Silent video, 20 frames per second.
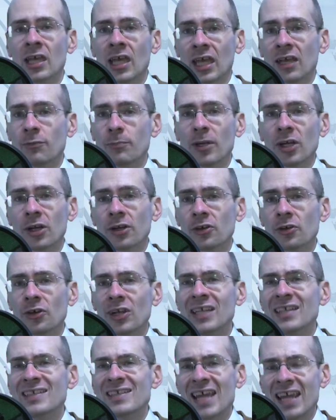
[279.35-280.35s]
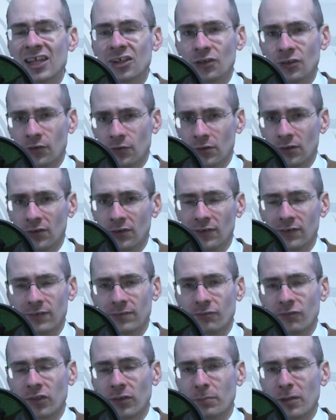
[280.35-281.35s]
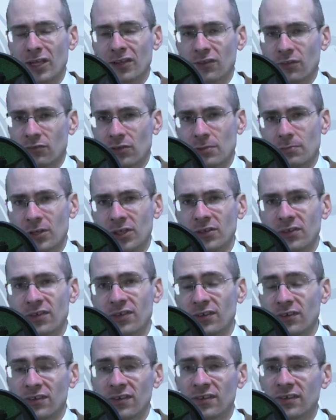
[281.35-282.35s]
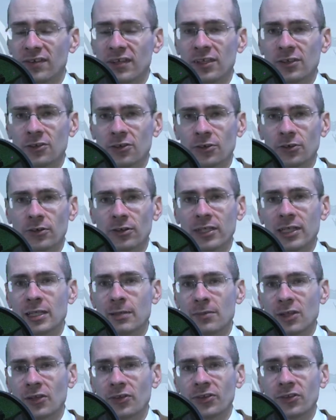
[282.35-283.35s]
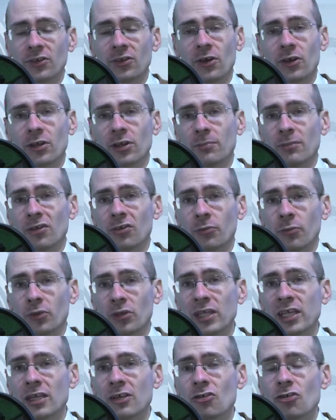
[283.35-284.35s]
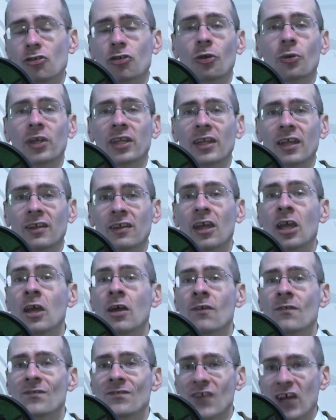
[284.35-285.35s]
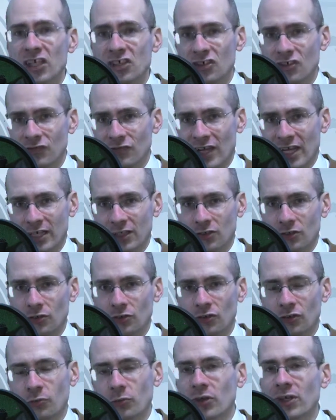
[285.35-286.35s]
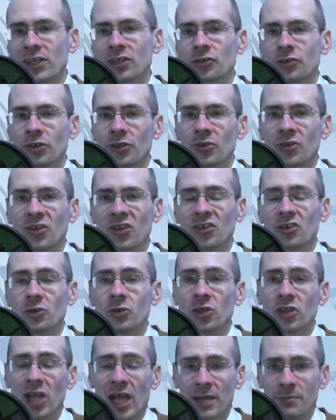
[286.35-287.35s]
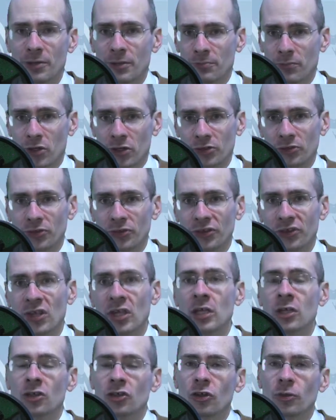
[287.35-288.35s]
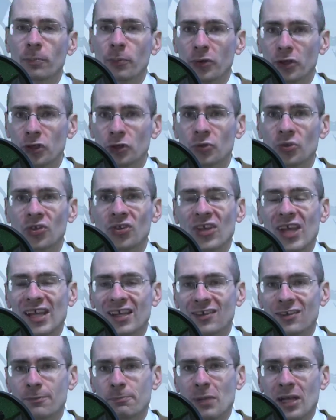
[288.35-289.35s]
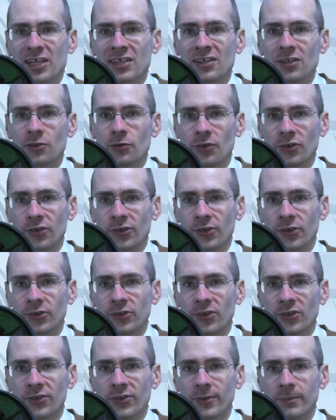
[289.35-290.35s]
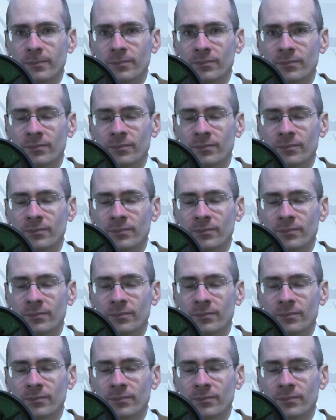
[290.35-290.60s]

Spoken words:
and have been under intense criticism for the past 3 months since internal emails and documents were leaked showing that fudge factors were introduced into climate models to produce expected results.